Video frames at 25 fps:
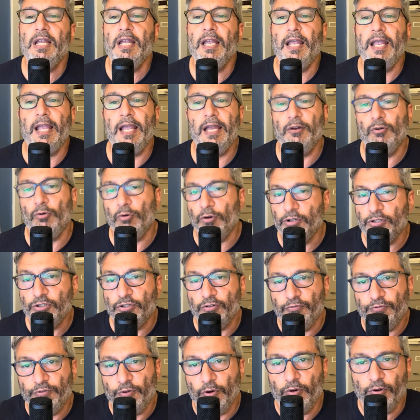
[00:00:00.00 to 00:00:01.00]
in order
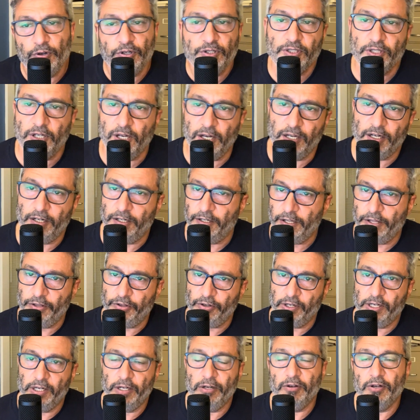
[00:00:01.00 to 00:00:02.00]
to focus on
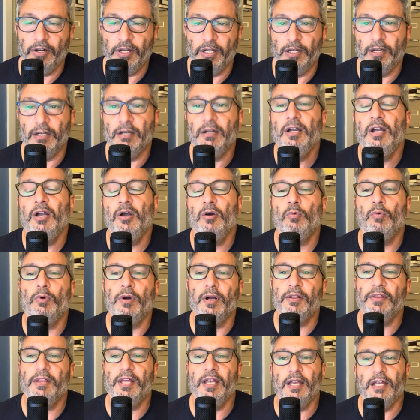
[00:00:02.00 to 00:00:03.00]
another area
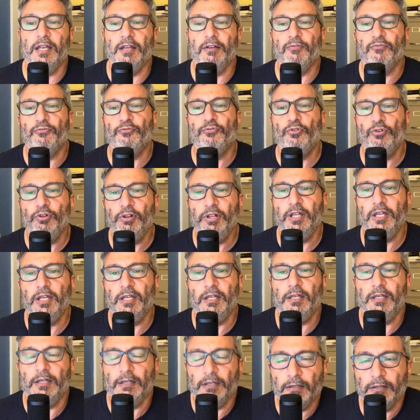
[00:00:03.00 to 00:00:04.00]
where they
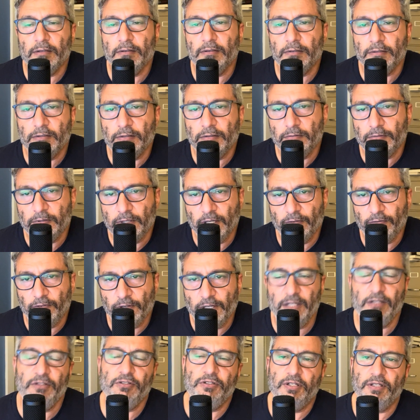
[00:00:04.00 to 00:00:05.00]
fully give
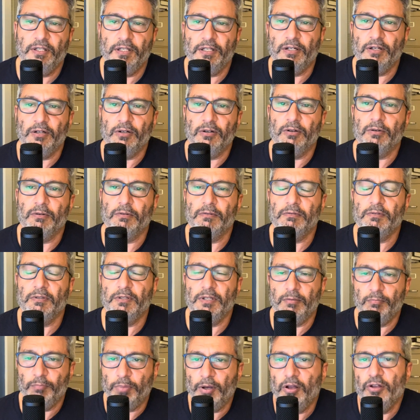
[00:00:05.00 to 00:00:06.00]
in to their
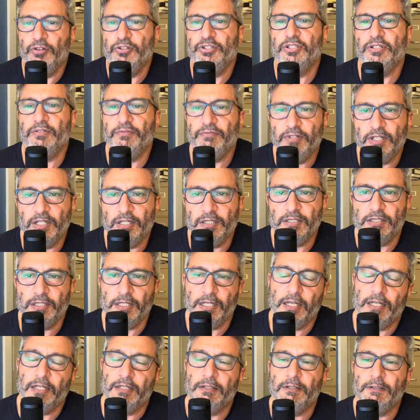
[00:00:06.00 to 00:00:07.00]
impulsiveness
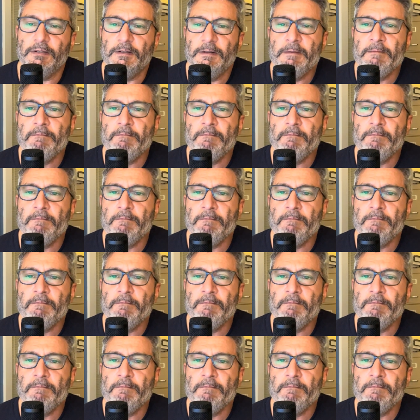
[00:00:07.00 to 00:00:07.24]
and